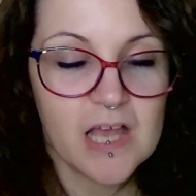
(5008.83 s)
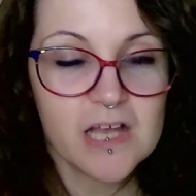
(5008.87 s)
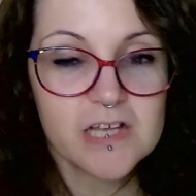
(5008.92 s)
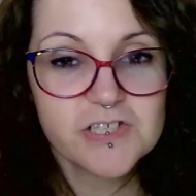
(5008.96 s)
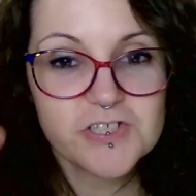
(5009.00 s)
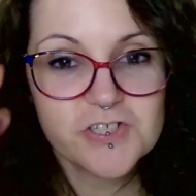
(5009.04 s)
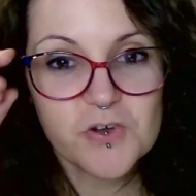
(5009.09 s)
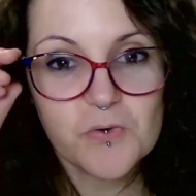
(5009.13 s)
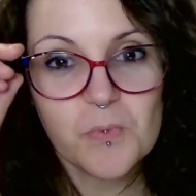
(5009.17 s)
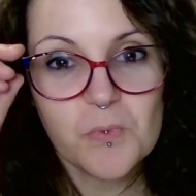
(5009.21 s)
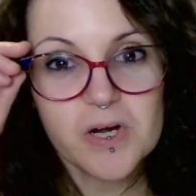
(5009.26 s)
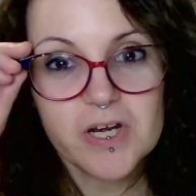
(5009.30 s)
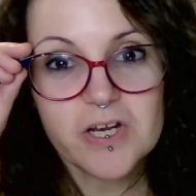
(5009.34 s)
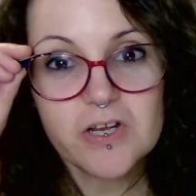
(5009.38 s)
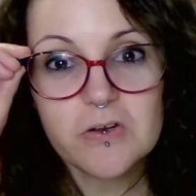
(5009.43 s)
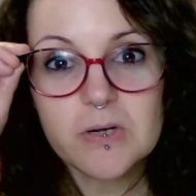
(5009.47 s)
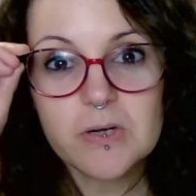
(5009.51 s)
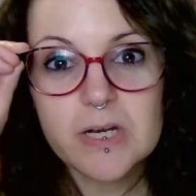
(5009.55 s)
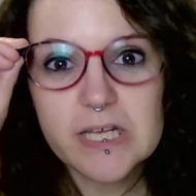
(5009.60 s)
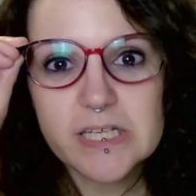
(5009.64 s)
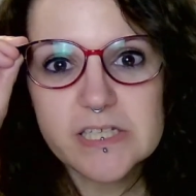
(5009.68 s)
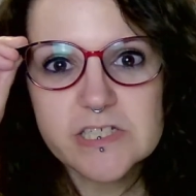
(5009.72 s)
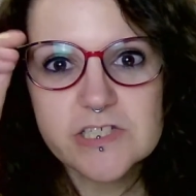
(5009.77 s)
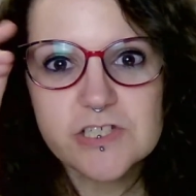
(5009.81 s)
So what do you
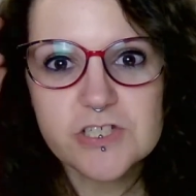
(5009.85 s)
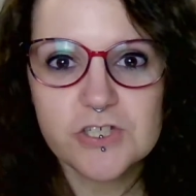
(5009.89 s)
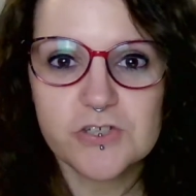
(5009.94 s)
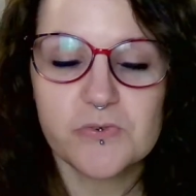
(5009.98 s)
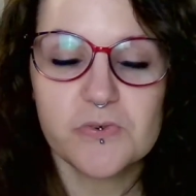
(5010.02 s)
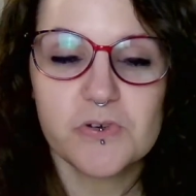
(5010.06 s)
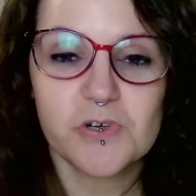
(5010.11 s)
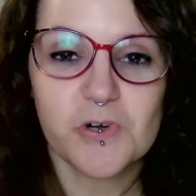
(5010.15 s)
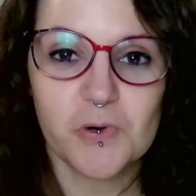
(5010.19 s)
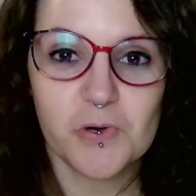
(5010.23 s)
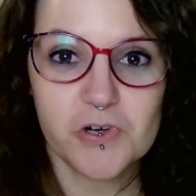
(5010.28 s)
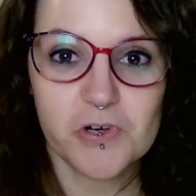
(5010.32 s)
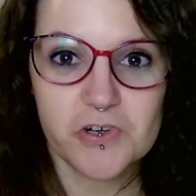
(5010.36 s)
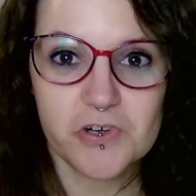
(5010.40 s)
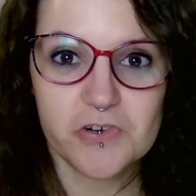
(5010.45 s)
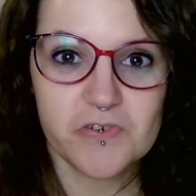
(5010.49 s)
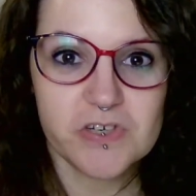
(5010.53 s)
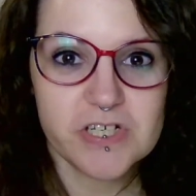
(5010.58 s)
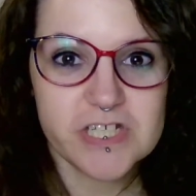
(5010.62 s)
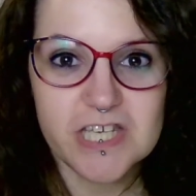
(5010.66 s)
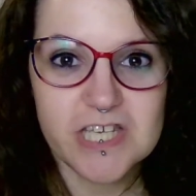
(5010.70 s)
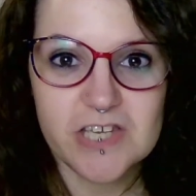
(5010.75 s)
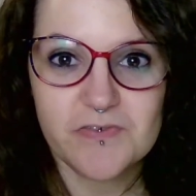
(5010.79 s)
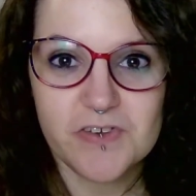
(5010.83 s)
need to do in order to
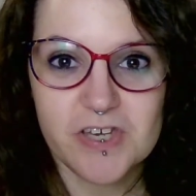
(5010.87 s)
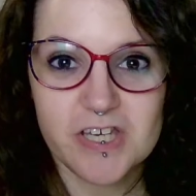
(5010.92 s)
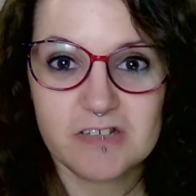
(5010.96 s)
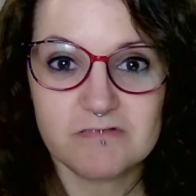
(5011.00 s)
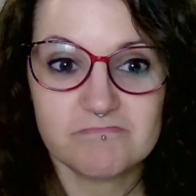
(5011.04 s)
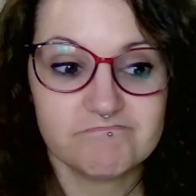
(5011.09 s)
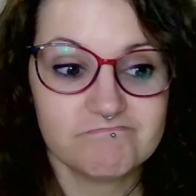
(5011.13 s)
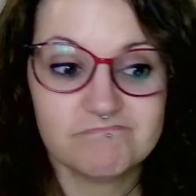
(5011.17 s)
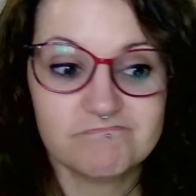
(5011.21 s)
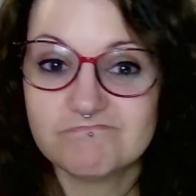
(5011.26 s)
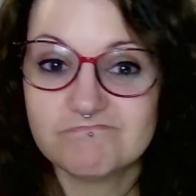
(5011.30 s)
receive it?